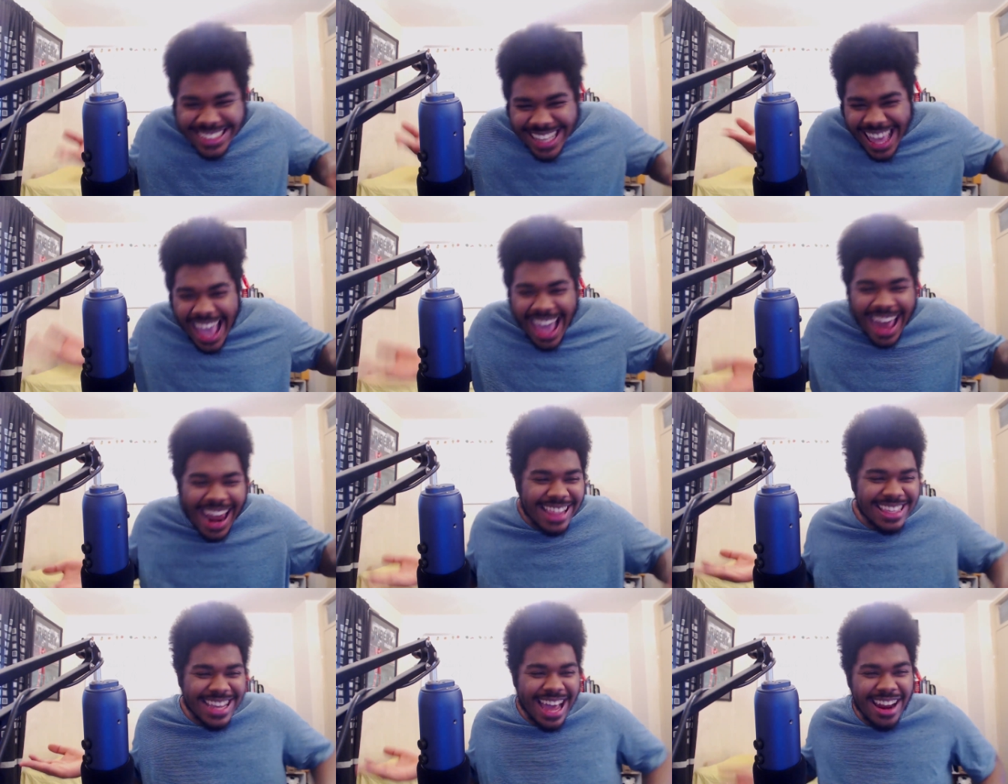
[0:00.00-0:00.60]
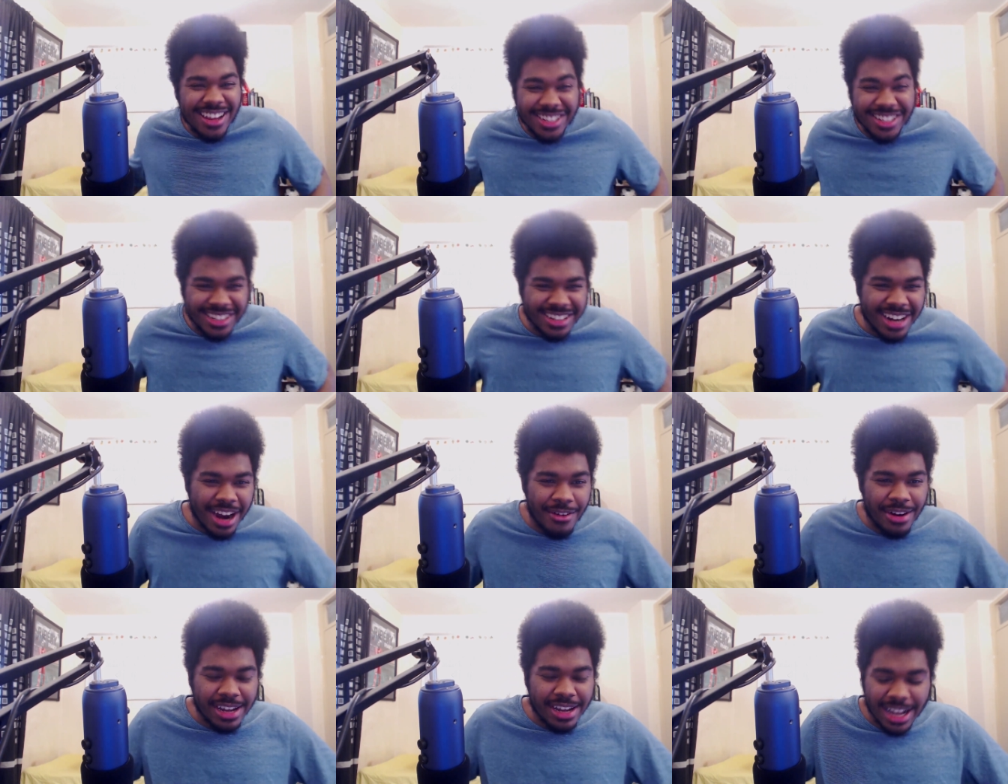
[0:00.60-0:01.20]
yeah, that's kind of
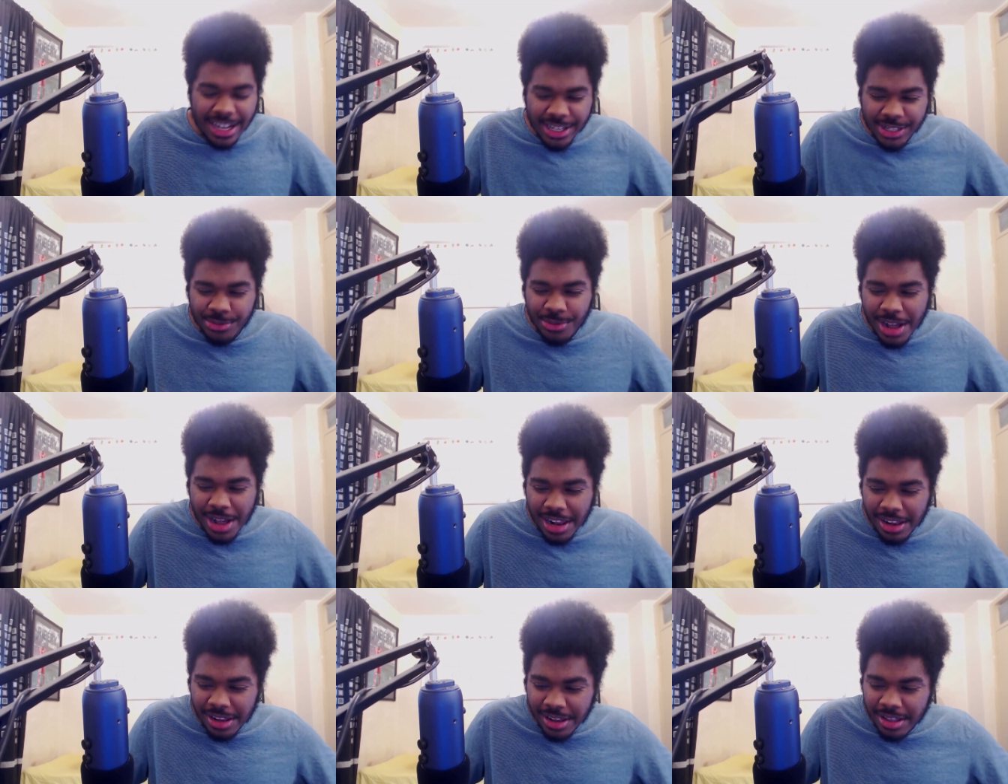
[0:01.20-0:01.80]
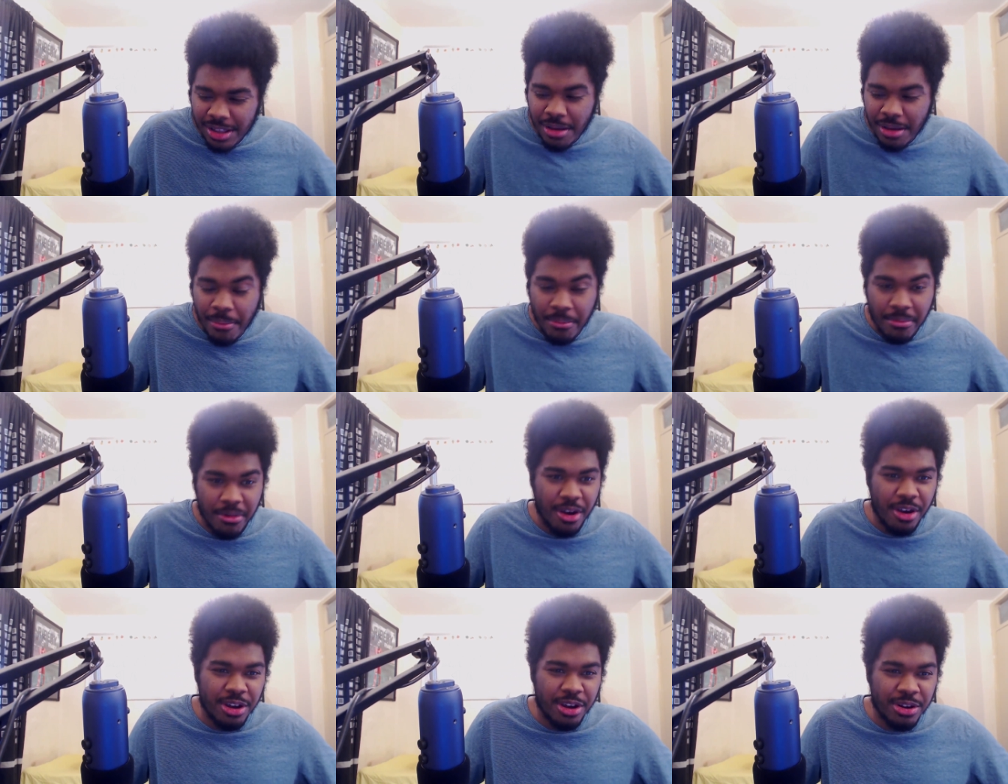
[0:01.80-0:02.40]
generic as well.
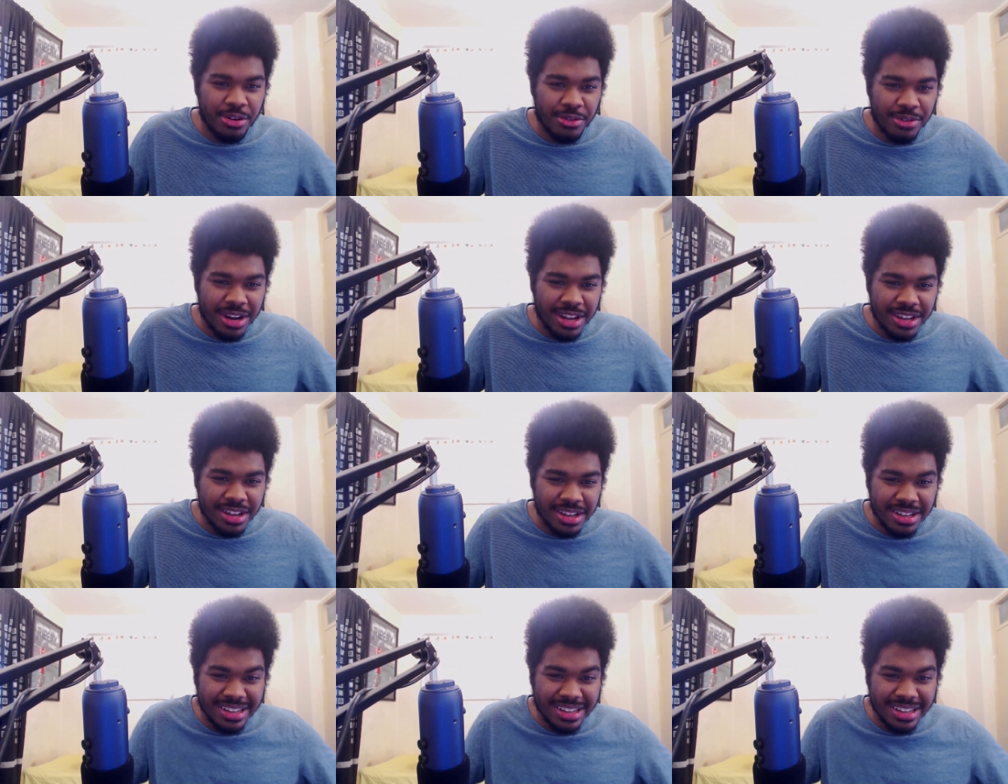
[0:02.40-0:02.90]
Mercury,